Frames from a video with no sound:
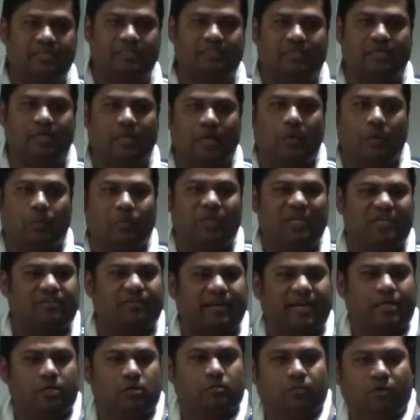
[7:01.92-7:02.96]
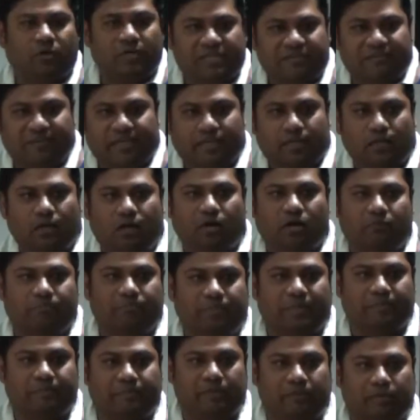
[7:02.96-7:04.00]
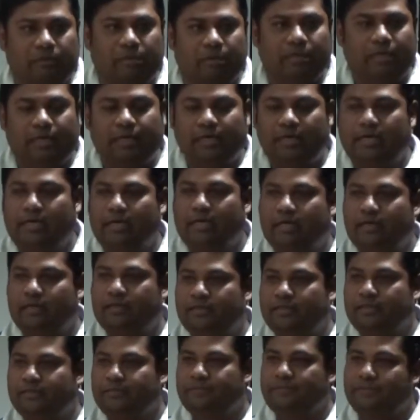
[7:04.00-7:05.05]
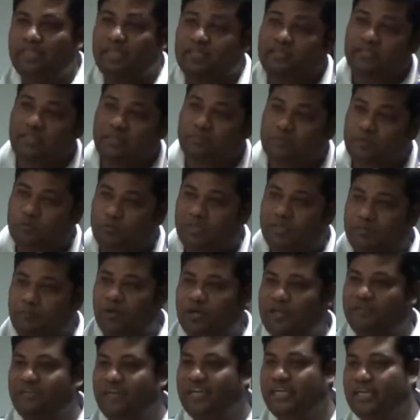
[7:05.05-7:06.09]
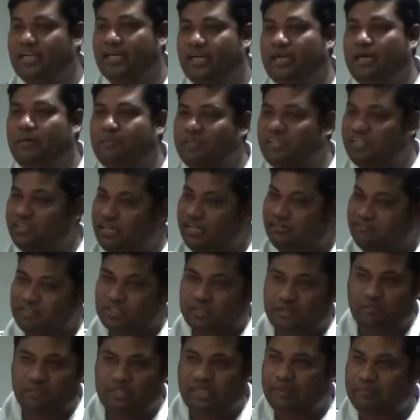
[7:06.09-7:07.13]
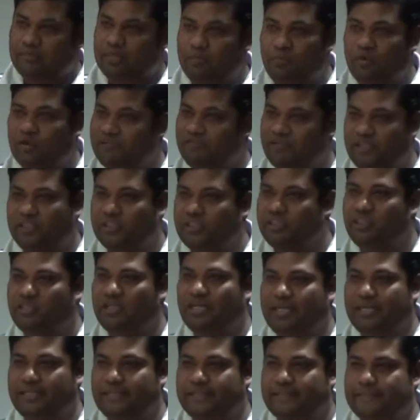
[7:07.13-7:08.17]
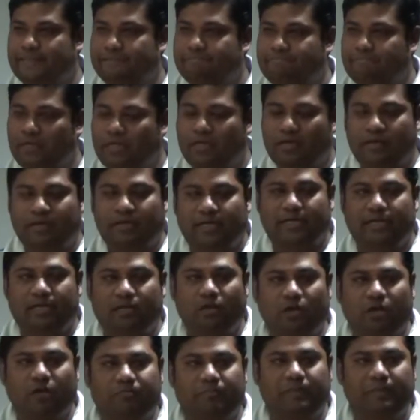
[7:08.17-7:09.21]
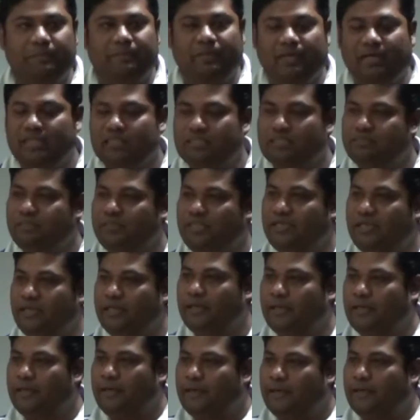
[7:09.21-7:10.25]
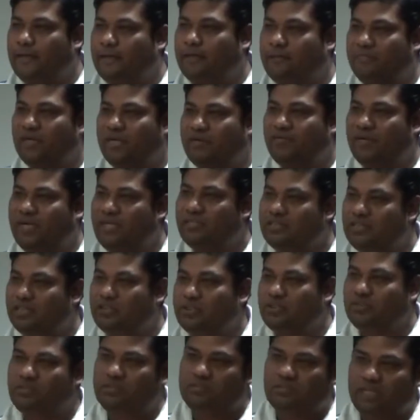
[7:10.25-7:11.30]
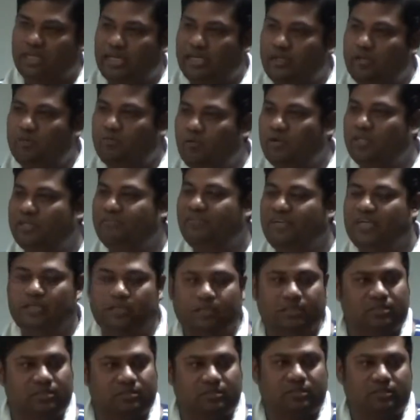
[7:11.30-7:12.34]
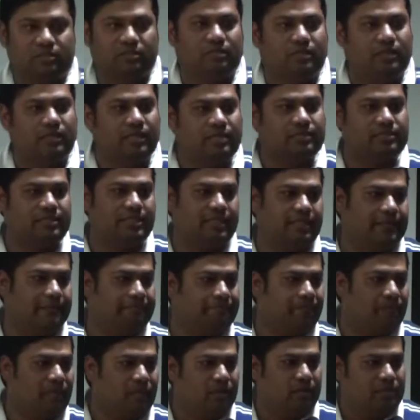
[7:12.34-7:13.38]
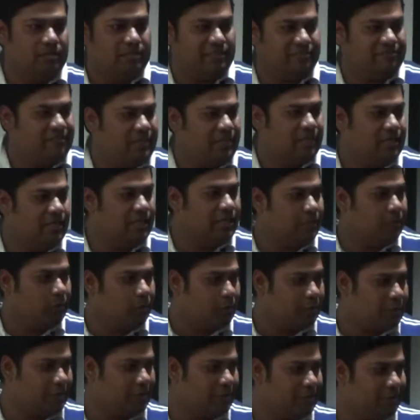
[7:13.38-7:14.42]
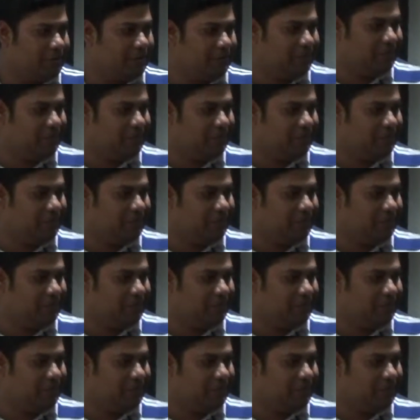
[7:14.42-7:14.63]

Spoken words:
is we try to motivate a lot of people, and they seem to be motivated, and after some time the motivation dies. Right? A lot of people ask me in my training sessions, can you motivate others? And I say, definitely not.